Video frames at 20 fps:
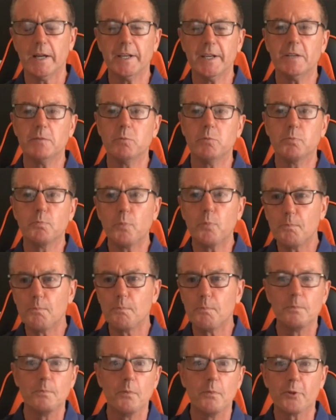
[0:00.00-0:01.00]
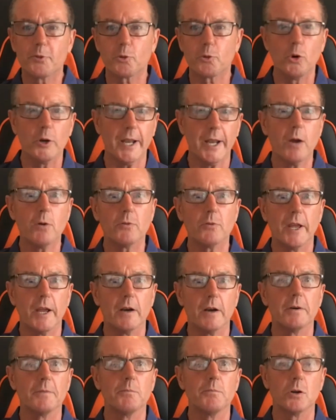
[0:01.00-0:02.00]
And he'd throw it out
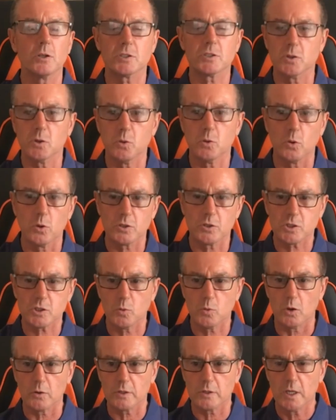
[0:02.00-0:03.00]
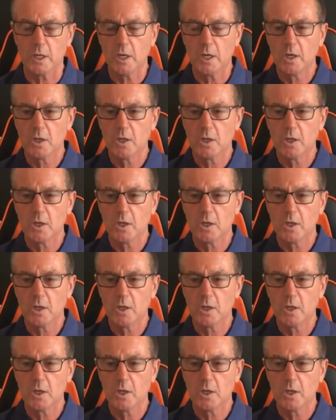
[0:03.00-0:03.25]
there amongst the whole squad.